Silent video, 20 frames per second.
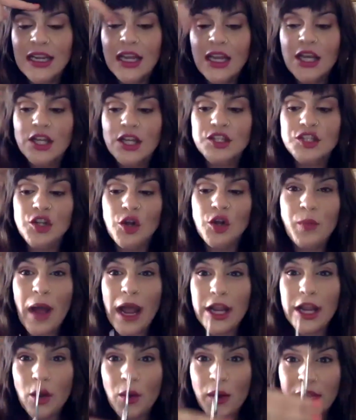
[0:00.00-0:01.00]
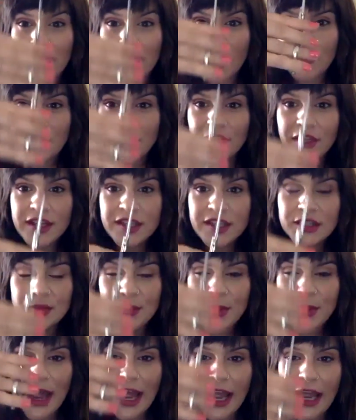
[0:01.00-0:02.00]
So by going up this
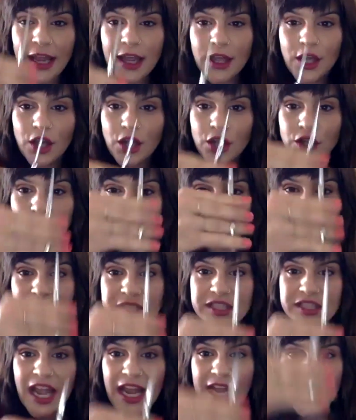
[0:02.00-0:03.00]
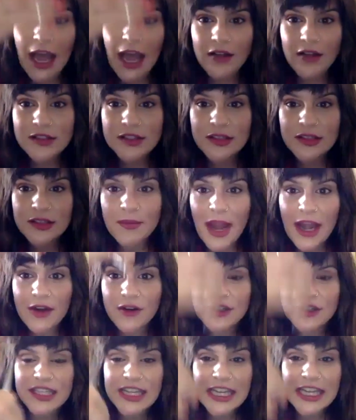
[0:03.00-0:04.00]
way, you'll take out some
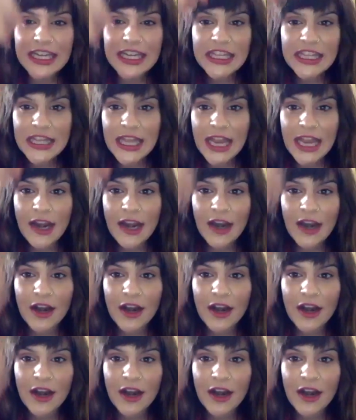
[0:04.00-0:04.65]
hairs in there,